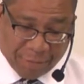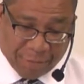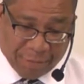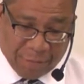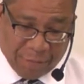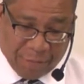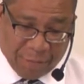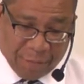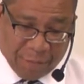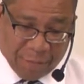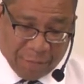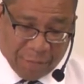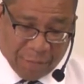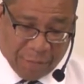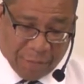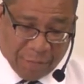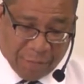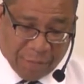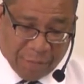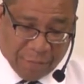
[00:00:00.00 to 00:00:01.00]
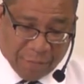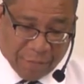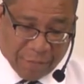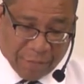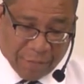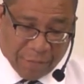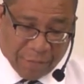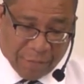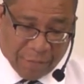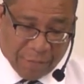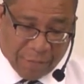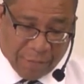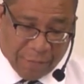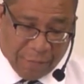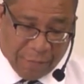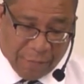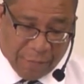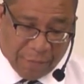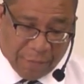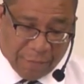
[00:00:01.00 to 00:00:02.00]

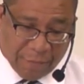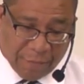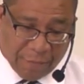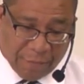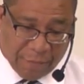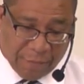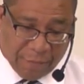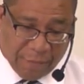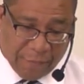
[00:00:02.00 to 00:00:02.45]
Nothing is said.